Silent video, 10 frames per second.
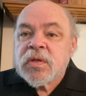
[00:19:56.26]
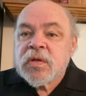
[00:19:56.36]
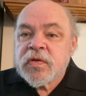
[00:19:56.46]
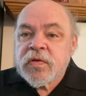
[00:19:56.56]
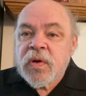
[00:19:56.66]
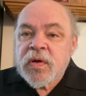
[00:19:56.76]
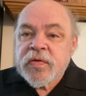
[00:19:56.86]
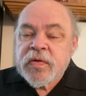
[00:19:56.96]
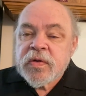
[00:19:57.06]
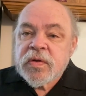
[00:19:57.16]

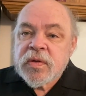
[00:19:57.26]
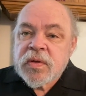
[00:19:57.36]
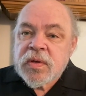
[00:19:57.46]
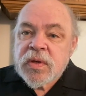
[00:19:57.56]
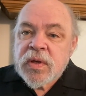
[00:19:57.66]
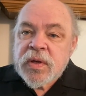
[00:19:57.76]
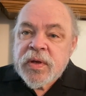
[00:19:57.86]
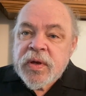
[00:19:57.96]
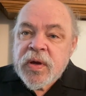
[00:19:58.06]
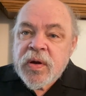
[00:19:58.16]
distress.
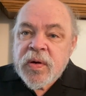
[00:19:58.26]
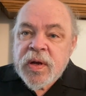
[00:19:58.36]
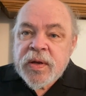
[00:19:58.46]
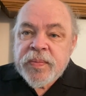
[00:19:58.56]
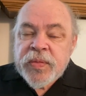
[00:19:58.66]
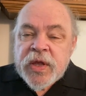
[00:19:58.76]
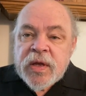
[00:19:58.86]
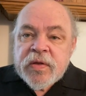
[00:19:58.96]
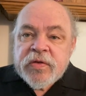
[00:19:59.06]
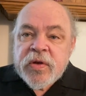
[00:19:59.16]
All right,
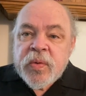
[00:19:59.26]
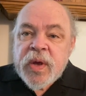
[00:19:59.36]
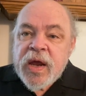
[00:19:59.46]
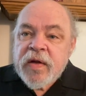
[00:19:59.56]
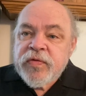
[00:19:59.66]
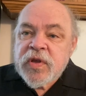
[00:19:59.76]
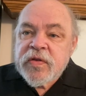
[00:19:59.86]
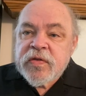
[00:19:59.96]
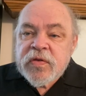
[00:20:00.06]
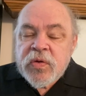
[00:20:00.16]
so we have these
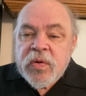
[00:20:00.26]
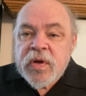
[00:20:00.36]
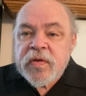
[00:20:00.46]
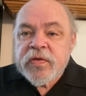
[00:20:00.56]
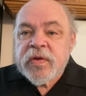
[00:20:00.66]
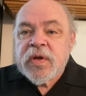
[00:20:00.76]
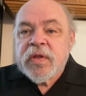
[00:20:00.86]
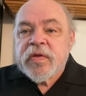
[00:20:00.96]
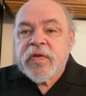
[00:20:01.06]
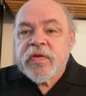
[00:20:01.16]
stories.
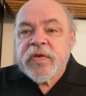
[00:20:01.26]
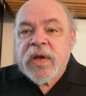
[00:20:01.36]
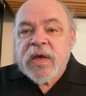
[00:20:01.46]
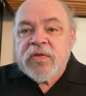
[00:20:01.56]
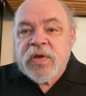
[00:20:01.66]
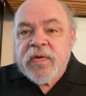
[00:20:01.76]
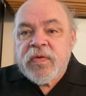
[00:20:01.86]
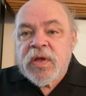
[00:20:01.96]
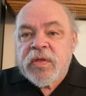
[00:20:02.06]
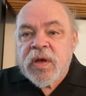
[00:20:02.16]
This is an
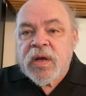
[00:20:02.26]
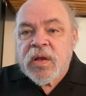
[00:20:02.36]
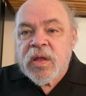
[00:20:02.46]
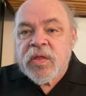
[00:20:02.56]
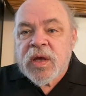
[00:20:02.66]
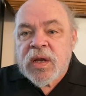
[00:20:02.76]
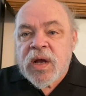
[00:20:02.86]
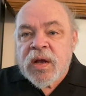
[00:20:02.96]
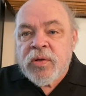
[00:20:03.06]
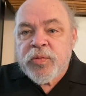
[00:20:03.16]
activity that
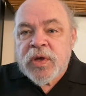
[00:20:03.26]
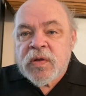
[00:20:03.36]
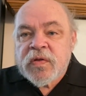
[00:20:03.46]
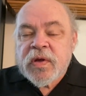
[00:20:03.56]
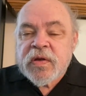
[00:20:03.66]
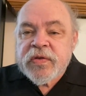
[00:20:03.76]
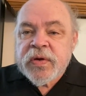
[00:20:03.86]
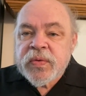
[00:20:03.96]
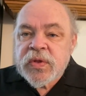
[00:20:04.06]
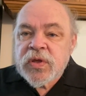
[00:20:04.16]
I'll be
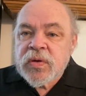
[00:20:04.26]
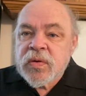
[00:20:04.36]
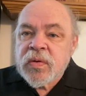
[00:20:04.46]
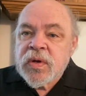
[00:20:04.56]
discussing with you